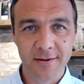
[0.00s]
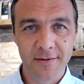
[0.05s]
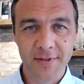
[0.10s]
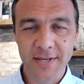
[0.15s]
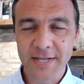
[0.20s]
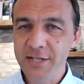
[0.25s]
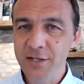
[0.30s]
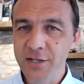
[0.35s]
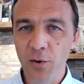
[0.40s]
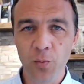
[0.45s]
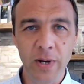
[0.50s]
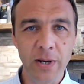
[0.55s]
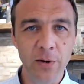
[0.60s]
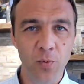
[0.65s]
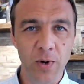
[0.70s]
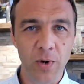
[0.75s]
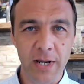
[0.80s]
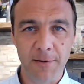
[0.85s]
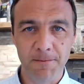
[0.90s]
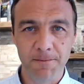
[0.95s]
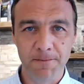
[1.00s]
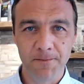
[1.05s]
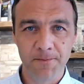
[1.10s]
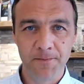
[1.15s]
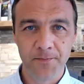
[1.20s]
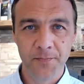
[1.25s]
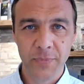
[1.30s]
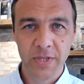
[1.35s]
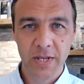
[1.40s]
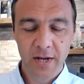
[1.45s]
This is a win-win.
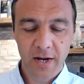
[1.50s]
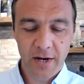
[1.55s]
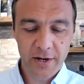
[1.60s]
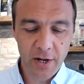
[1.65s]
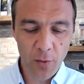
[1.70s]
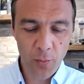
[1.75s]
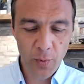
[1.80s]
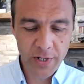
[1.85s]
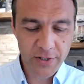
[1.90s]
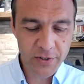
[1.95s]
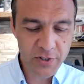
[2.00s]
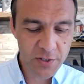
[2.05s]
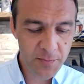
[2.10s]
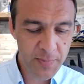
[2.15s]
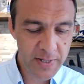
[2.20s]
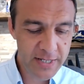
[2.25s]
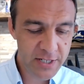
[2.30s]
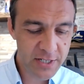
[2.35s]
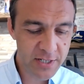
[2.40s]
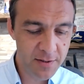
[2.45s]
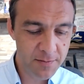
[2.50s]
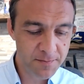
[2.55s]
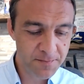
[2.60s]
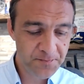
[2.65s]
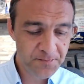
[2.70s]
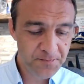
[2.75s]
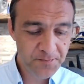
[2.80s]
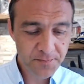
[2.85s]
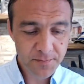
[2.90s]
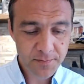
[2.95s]
I don't want you to be
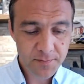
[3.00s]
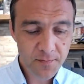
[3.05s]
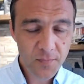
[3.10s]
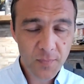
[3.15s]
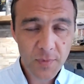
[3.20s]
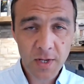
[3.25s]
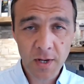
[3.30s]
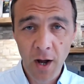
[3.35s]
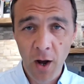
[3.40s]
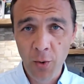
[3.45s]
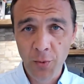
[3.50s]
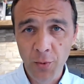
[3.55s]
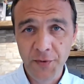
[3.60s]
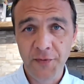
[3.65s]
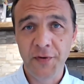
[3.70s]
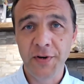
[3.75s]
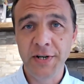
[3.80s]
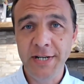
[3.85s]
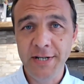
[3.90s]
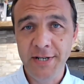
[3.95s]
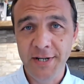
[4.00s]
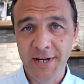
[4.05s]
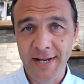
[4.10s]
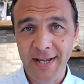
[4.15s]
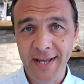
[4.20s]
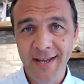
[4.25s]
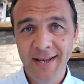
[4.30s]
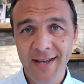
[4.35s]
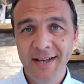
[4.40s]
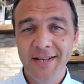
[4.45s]
some old
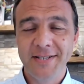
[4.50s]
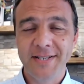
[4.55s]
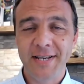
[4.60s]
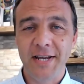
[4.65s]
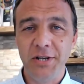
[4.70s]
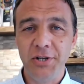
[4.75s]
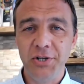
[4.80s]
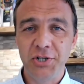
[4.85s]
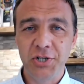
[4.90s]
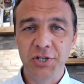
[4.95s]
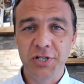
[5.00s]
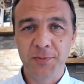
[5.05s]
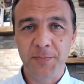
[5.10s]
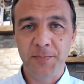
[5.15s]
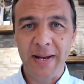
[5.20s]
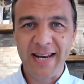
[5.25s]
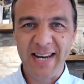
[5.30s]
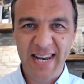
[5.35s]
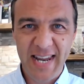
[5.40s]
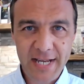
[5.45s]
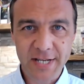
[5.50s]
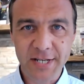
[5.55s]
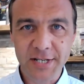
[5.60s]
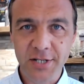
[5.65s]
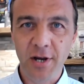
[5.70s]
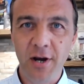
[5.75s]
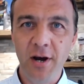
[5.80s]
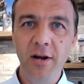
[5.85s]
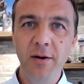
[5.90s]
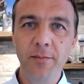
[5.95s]
fuddy-duddy saying you should spend less
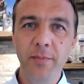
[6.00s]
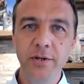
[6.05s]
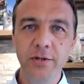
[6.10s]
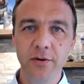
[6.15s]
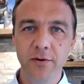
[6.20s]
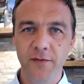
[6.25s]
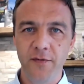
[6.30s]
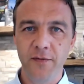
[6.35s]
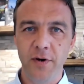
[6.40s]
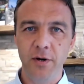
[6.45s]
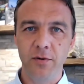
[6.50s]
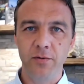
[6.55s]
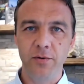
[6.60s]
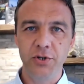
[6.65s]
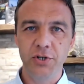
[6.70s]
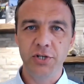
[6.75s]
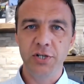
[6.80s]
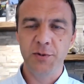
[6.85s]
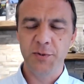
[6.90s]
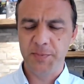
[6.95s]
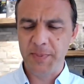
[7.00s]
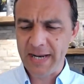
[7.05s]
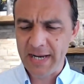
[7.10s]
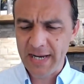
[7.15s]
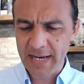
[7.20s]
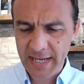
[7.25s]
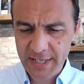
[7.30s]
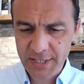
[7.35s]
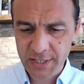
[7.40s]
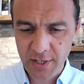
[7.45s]
time on your phone. You should
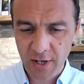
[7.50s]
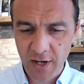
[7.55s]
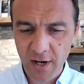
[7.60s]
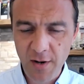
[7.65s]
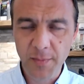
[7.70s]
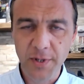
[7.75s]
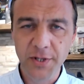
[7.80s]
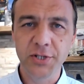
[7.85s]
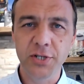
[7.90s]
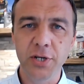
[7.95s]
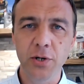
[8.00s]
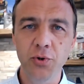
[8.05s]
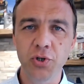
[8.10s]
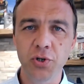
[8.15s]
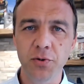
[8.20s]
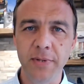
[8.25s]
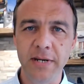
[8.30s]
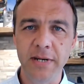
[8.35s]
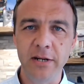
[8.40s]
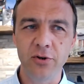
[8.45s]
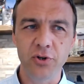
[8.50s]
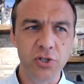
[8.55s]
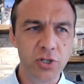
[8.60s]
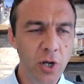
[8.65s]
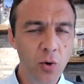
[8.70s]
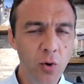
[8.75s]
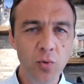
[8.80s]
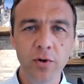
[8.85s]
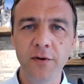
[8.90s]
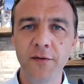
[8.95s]
spend less time on social media. It's
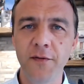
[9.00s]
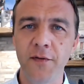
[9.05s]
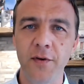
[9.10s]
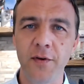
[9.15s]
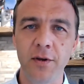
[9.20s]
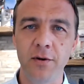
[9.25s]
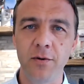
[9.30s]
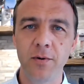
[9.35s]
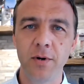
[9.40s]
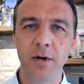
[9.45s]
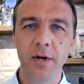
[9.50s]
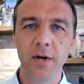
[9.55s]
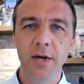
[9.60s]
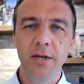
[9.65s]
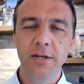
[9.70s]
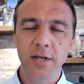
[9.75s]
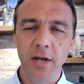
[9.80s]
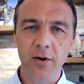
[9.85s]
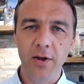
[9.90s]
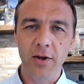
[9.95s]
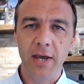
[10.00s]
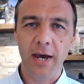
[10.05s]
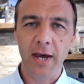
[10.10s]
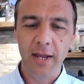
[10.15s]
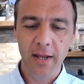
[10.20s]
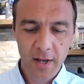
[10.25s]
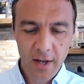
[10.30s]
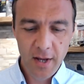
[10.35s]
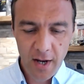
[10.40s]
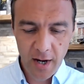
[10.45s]
no good for you. So,
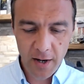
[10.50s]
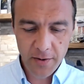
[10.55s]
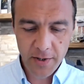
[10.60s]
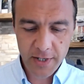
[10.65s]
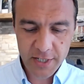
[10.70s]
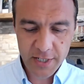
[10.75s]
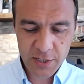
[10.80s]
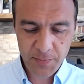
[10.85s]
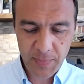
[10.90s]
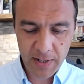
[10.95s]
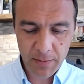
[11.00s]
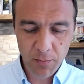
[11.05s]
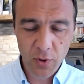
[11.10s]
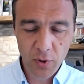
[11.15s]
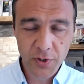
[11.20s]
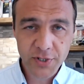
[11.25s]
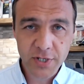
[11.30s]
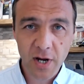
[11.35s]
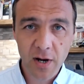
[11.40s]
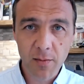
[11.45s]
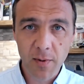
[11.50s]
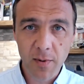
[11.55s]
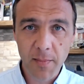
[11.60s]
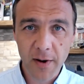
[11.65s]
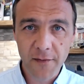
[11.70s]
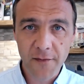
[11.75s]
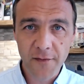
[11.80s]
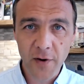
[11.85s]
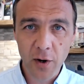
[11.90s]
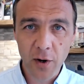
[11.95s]
okay, I'm going to spend more time on
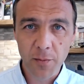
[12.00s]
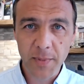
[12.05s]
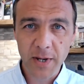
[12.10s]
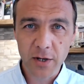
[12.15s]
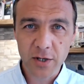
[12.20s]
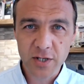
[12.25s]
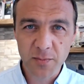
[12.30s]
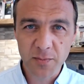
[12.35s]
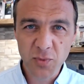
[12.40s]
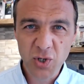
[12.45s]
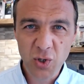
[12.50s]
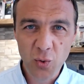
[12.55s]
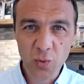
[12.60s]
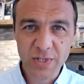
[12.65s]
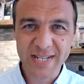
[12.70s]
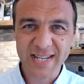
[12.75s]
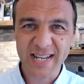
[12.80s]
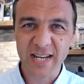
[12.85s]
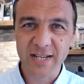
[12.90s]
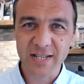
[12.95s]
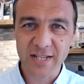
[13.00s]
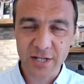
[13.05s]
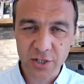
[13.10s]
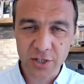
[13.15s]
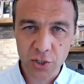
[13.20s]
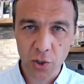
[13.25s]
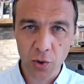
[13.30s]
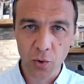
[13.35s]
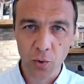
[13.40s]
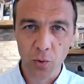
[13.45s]
my phone because I'm using it as a
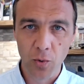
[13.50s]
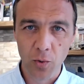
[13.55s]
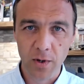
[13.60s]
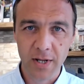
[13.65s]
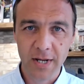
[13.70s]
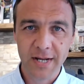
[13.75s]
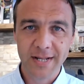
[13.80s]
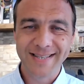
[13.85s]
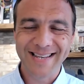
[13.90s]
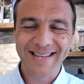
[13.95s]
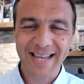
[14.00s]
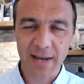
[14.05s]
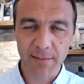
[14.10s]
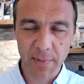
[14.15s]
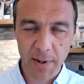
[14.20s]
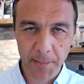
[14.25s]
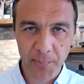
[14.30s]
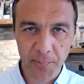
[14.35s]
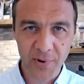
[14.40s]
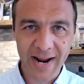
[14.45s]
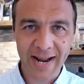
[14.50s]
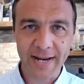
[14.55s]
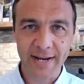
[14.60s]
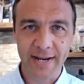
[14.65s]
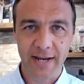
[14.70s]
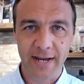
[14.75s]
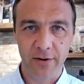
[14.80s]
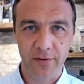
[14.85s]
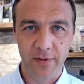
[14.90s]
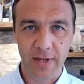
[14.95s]
tool to get my
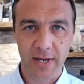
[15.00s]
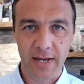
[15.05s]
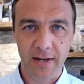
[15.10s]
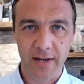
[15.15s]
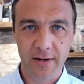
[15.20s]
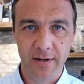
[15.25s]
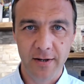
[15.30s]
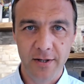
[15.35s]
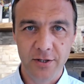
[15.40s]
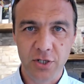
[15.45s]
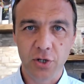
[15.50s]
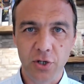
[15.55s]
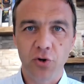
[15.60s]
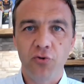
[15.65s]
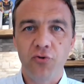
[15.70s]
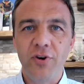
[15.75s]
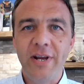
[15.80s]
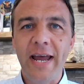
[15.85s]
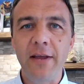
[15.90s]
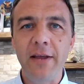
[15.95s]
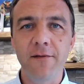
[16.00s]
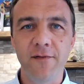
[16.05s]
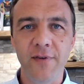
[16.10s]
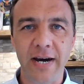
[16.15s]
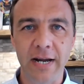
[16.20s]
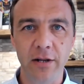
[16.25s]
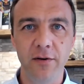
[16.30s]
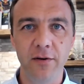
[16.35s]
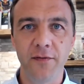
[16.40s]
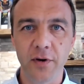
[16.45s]
brand out there, to create
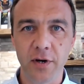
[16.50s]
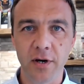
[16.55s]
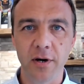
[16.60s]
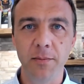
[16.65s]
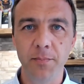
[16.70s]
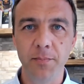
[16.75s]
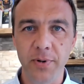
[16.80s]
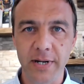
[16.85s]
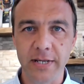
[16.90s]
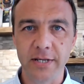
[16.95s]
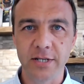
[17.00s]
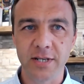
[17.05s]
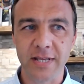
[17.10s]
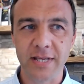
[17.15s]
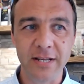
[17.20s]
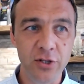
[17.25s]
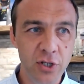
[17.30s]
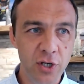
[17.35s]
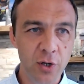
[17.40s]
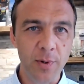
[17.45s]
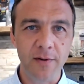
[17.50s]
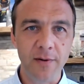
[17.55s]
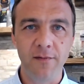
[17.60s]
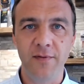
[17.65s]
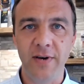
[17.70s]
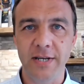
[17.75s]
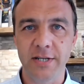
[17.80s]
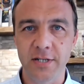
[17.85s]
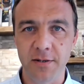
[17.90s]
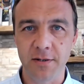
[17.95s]
value for companies. So they do
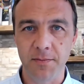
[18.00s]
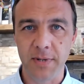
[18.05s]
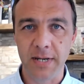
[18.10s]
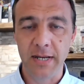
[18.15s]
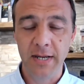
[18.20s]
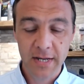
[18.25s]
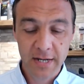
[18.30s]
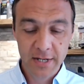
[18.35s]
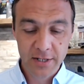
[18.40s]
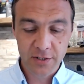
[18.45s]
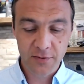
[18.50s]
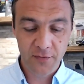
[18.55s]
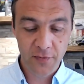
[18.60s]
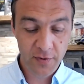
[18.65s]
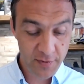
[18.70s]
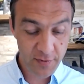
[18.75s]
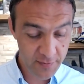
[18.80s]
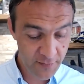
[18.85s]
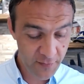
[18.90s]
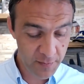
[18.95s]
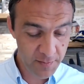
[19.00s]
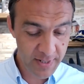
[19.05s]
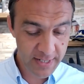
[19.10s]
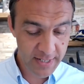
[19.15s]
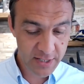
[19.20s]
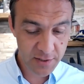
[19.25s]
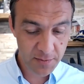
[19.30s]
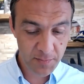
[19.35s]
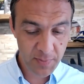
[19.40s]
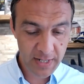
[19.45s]
invest in me, for me
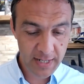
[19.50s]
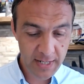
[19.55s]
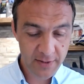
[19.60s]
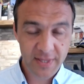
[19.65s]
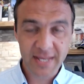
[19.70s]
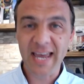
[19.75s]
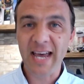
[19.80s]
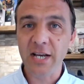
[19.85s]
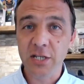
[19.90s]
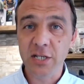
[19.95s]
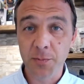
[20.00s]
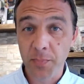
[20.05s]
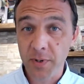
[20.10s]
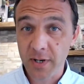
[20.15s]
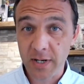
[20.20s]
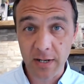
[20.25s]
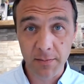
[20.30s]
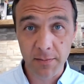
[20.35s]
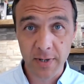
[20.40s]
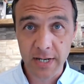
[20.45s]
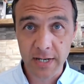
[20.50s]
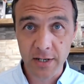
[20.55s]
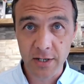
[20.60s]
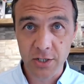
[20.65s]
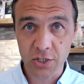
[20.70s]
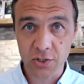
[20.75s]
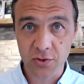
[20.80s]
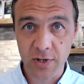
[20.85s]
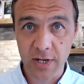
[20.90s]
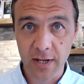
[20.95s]
to be the expert in my
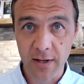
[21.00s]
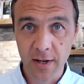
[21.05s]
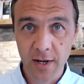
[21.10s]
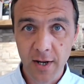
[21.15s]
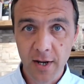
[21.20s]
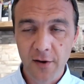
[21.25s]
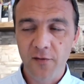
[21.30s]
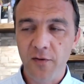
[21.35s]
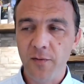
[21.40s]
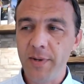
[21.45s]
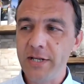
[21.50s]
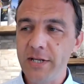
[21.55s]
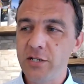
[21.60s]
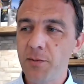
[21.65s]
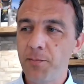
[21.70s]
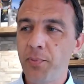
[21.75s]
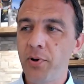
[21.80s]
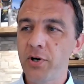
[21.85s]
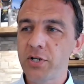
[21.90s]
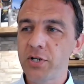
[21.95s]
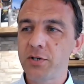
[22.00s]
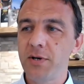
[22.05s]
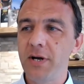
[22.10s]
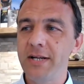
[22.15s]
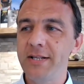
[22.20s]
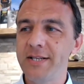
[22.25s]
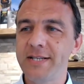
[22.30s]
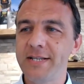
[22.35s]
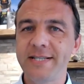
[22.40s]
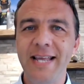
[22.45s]
industry, for me to push
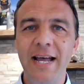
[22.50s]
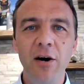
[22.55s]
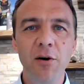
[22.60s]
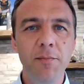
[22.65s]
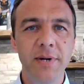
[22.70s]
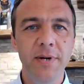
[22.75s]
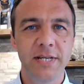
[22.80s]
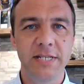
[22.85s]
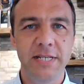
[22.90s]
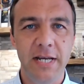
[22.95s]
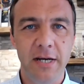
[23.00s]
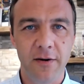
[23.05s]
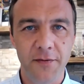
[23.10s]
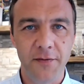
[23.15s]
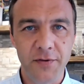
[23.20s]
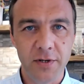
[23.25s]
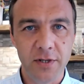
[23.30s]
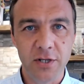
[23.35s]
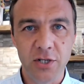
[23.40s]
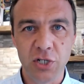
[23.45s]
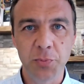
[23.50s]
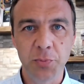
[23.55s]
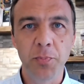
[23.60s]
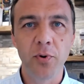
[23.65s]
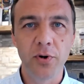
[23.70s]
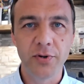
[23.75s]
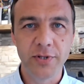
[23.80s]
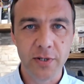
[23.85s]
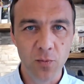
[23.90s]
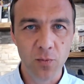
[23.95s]
and sell myself to the
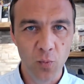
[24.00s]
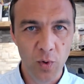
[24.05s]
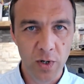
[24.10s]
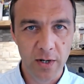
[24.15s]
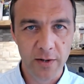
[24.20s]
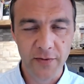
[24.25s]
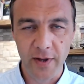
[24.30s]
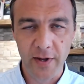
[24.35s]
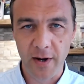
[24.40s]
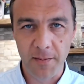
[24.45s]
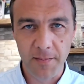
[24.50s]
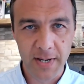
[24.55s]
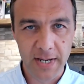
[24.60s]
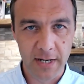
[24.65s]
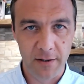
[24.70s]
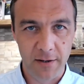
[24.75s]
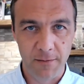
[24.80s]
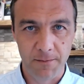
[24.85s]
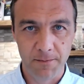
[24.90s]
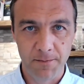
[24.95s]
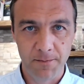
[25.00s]
sporting world that I'm in.